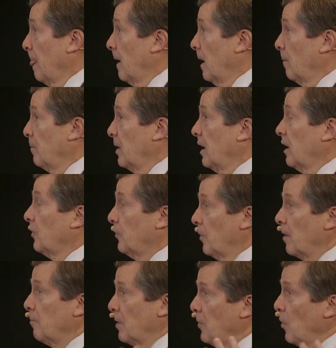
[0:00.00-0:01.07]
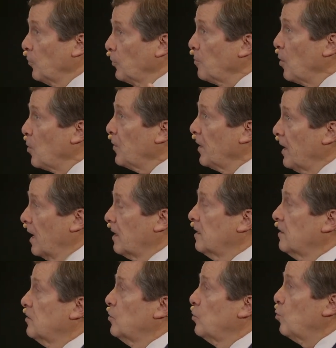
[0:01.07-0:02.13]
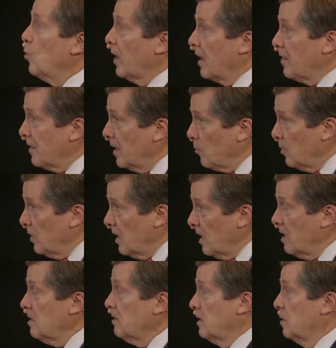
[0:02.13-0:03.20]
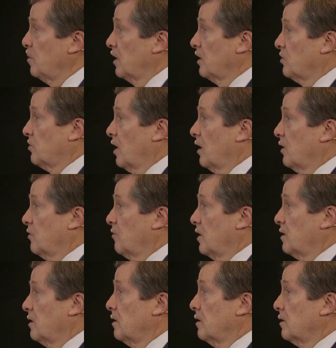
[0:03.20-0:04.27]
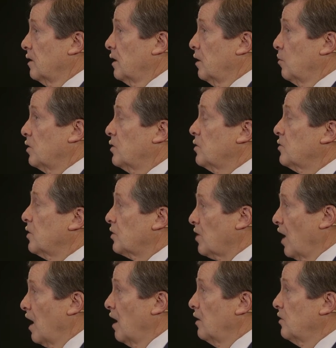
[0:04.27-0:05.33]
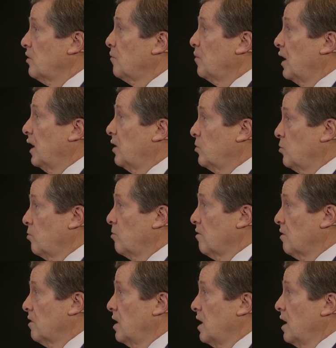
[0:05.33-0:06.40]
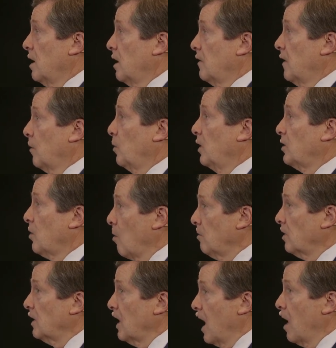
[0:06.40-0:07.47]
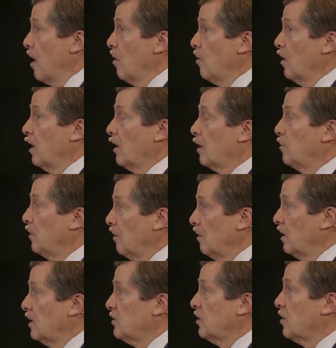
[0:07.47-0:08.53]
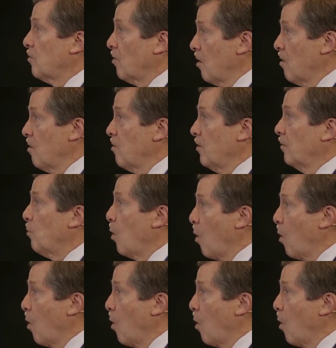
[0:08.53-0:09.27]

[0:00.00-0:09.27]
But those are both connected to what I think really is the biggest challenge facing the city, which is the challenge of making sure that we don't allow communities to grow